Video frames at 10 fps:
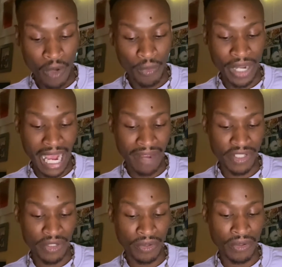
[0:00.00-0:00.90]
We have
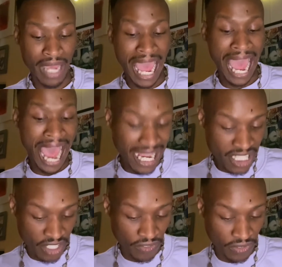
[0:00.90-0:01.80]
to
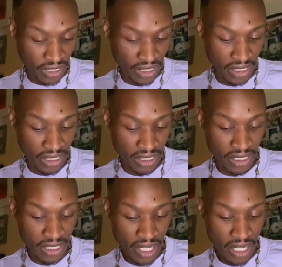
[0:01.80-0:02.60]
actively